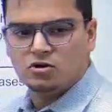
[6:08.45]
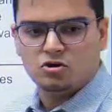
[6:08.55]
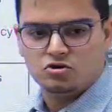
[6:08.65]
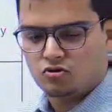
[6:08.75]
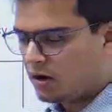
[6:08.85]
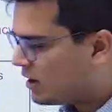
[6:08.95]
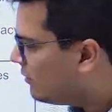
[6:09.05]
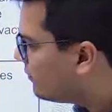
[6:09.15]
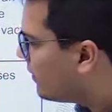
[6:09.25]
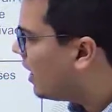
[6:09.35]
So if
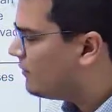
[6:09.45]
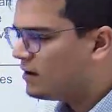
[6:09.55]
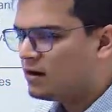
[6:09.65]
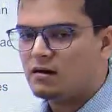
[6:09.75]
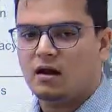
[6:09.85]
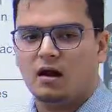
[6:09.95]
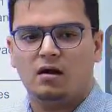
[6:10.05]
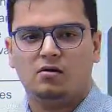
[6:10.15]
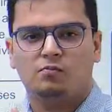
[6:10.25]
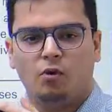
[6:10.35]
our
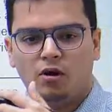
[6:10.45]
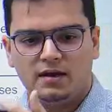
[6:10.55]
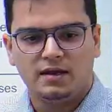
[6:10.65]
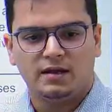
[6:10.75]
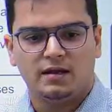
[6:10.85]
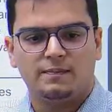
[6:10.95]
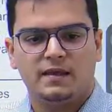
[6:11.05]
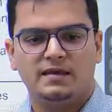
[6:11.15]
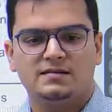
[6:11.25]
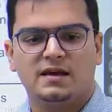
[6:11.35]
polity
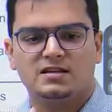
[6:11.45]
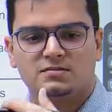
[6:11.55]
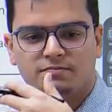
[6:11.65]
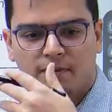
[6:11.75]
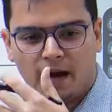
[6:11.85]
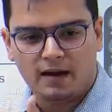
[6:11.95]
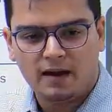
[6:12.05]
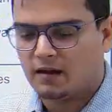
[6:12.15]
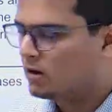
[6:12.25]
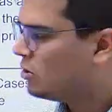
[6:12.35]
is expanding
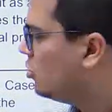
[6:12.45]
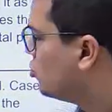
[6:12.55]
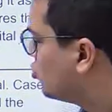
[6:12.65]
to